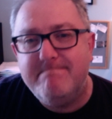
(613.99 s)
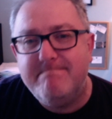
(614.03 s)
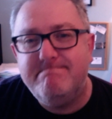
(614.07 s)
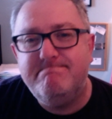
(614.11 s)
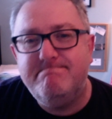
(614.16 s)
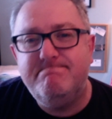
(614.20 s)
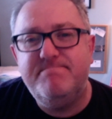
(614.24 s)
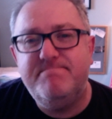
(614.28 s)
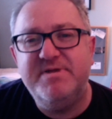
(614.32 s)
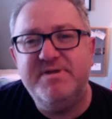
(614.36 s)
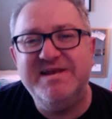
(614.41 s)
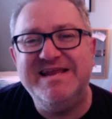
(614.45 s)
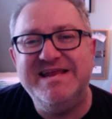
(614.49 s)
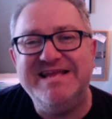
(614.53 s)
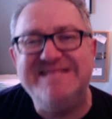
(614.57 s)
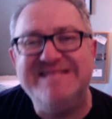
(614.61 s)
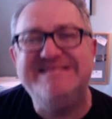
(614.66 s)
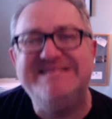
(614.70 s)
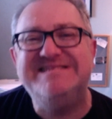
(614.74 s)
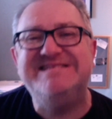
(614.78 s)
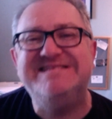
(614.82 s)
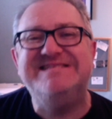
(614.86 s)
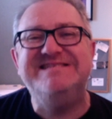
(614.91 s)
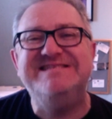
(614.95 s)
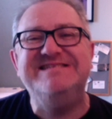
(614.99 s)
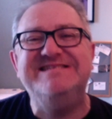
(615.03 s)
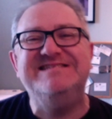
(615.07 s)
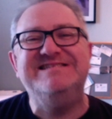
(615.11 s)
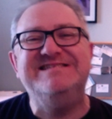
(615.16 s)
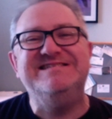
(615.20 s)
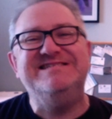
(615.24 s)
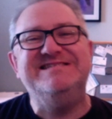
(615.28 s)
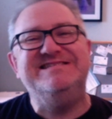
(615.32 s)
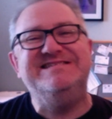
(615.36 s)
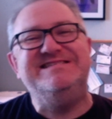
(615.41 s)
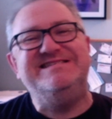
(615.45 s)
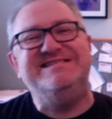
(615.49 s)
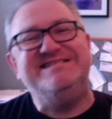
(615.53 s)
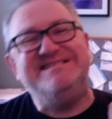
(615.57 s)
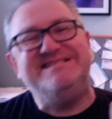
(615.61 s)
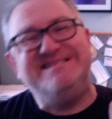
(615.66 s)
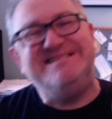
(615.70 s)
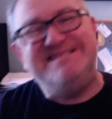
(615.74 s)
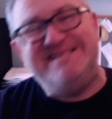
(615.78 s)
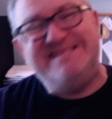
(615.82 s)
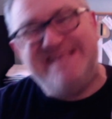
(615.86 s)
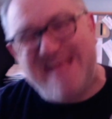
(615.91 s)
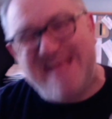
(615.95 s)
But it's
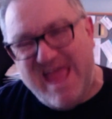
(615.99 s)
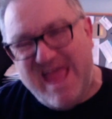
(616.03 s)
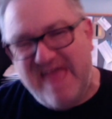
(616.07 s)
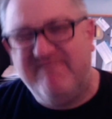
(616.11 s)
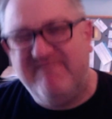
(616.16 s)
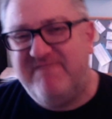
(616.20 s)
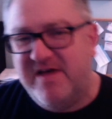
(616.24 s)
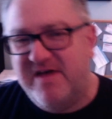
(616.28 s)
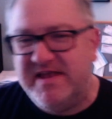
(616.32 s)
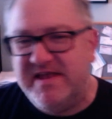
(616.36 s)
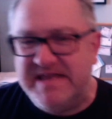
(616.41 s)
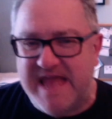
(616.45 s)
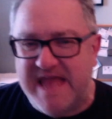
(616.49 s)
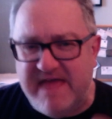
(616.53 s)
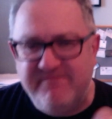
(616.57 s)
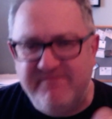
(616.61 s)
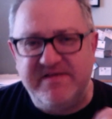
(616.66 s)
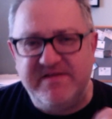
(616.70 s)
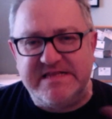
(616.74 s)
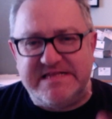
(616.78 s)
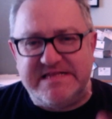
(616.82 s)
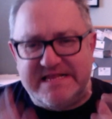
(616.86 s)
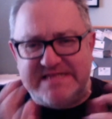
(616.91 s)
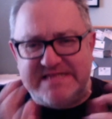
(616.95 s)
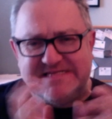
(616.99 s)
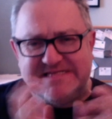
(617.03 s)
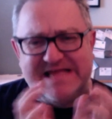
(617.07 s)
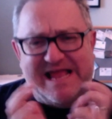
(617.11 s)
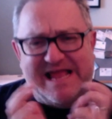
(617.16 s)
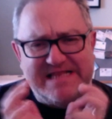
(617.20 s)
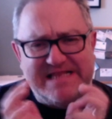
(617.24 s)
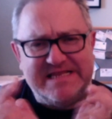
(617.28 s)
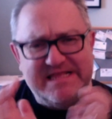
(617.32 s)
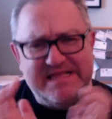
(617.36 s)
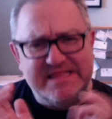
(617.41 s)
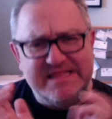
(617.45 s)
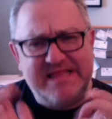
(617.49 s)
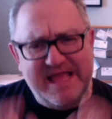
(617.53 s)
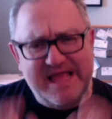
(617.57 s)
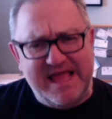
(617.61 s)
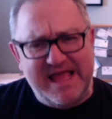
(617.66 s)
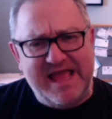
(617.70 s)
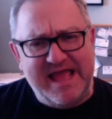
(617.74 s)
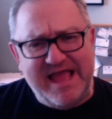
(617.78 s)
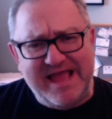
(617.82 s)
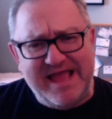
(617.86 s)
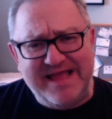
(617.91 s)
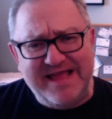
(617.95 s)
never sat in the
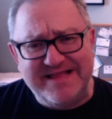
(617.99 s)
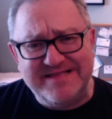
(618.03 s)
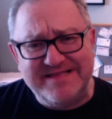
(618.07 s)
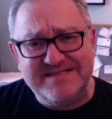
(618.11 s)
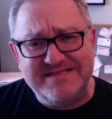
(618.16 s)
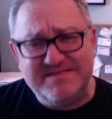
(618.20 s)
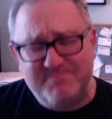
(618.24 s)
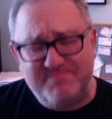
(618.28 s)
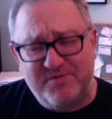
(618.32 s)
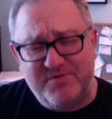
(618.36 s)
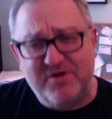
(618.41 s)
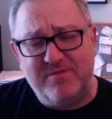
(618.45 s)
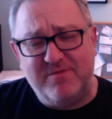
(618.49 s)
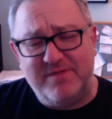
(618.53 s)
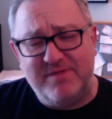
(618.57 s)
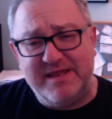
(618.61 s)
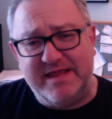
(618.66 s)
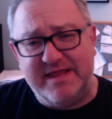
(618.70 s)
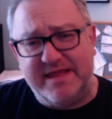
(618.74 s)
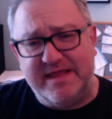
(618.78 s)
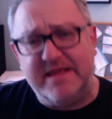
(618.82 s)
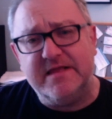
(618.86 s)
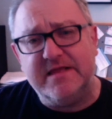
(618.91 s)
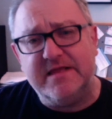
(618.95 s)
hands properly.